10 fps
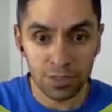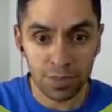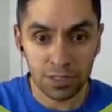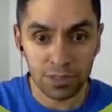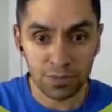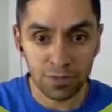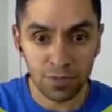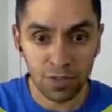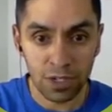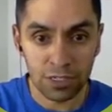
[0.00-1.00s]
to make some
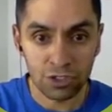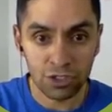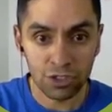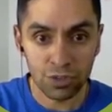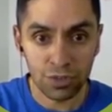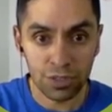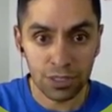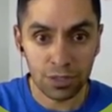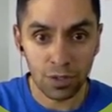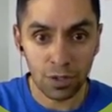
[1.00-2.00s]
fine
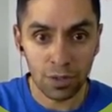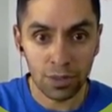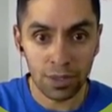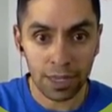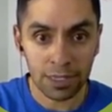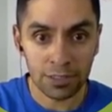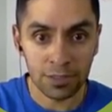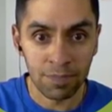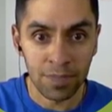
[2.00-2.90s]
tuning on that,